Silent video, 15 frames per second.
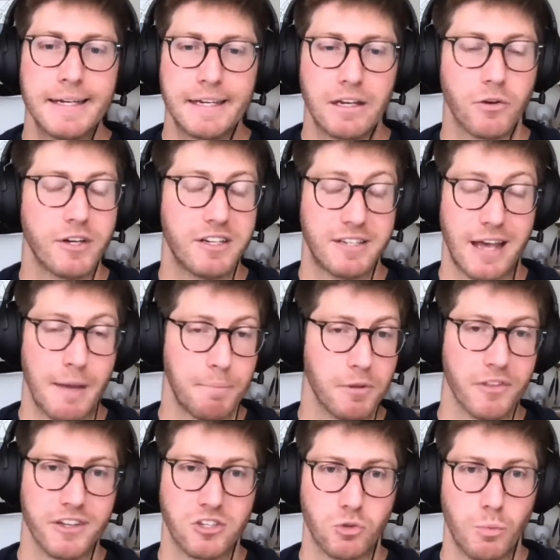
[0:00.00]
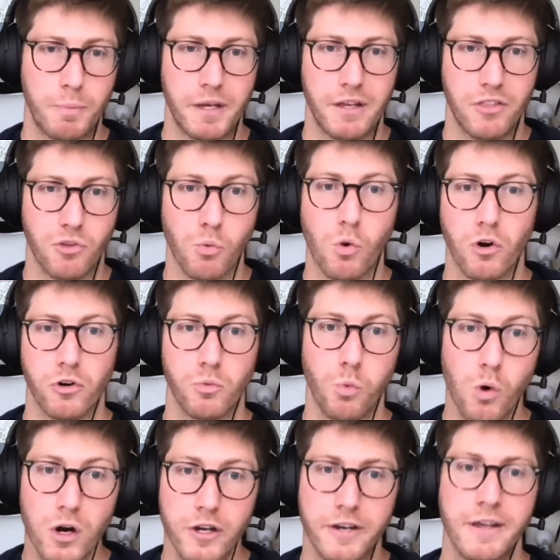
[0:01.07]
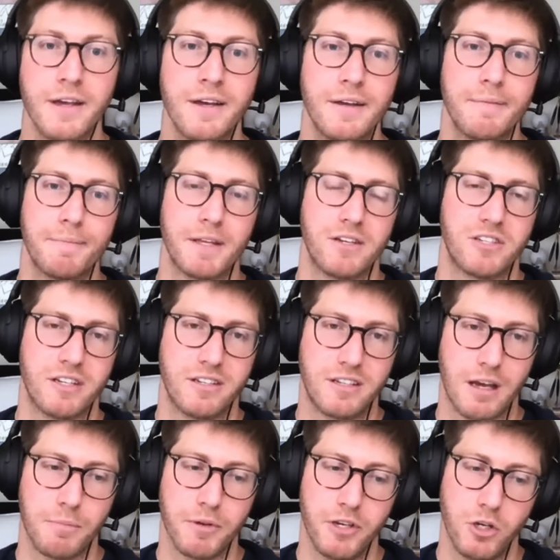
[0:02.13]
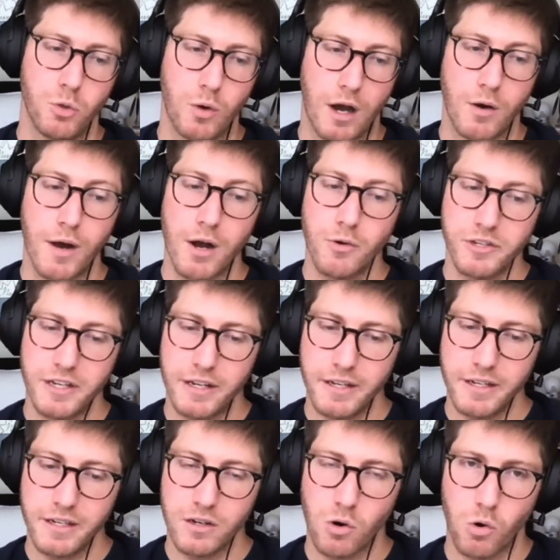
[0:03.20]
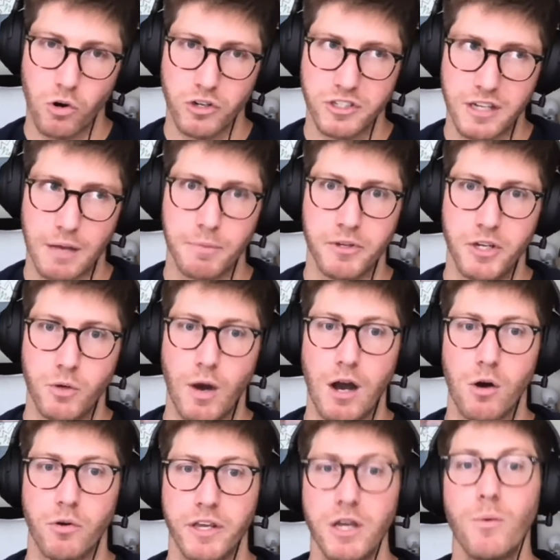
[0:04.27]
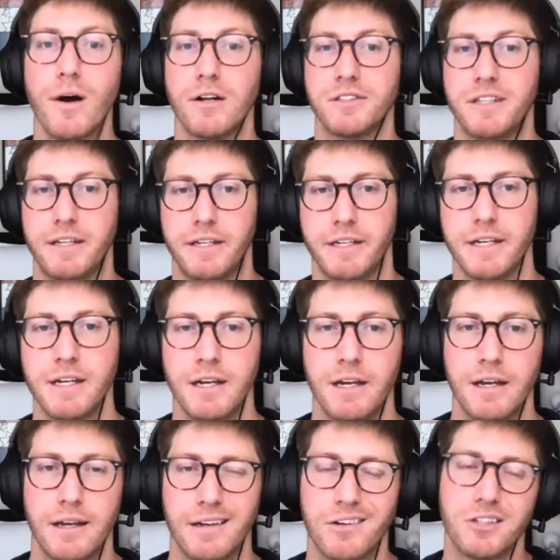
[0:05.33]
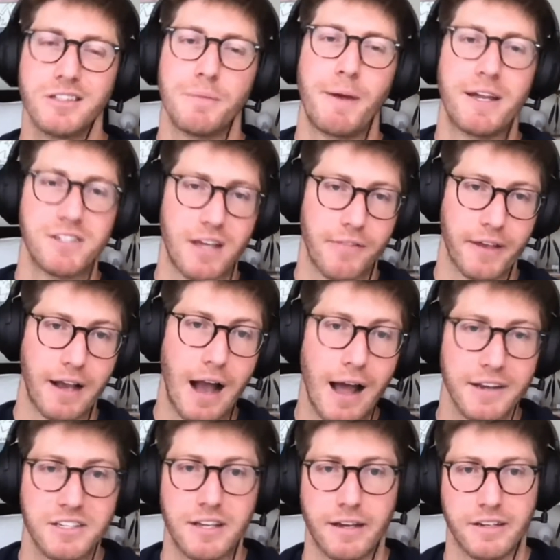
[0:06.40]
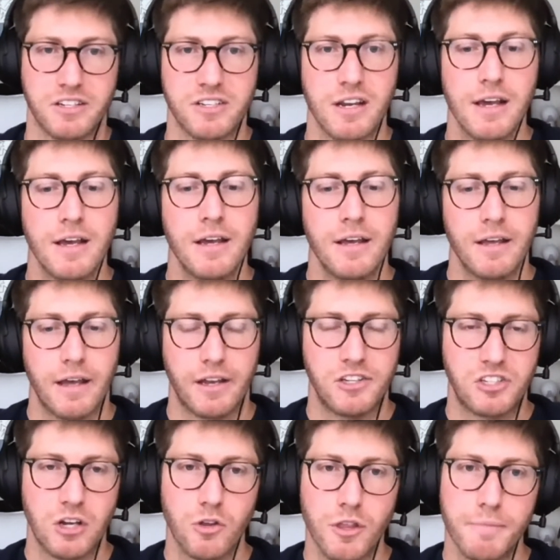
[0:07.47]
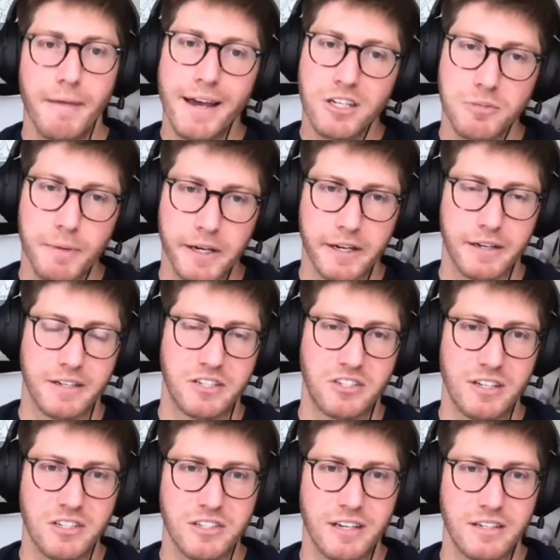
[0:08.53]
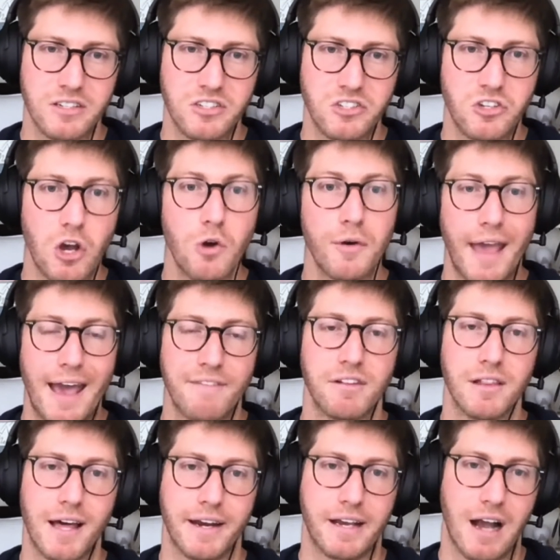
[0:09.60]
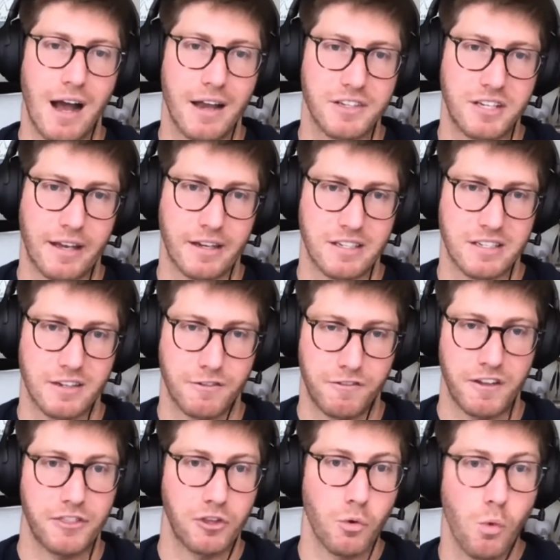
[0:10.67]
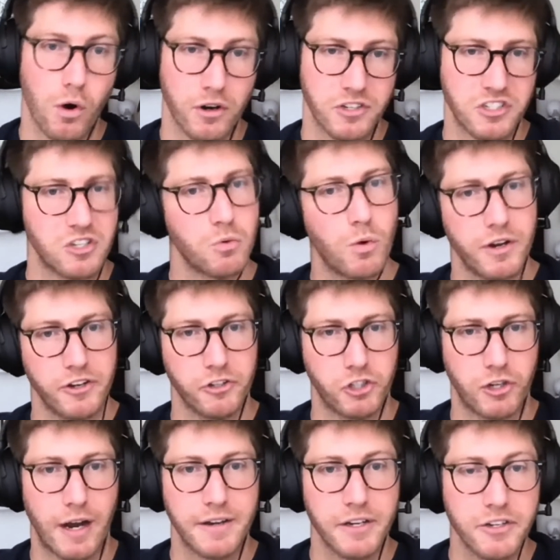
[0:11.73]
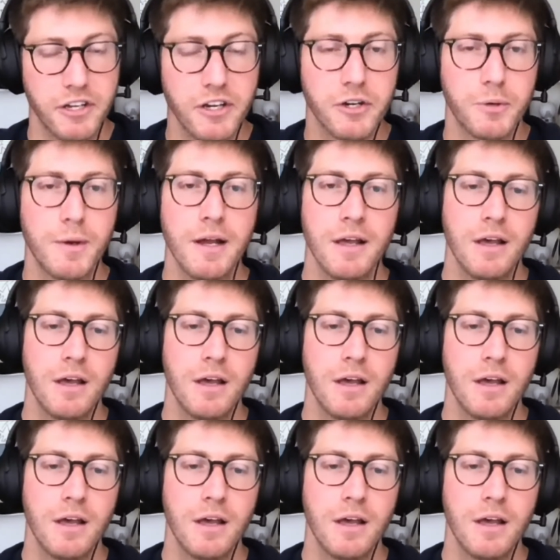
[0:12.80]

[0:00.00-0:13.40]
Example, this would be the word wood. Is it W-O-O-D or W-O-U-L-D? Well, it depends on the context. And so the mass market assistants don't have a lot of context to fit the words to what you're trying to do.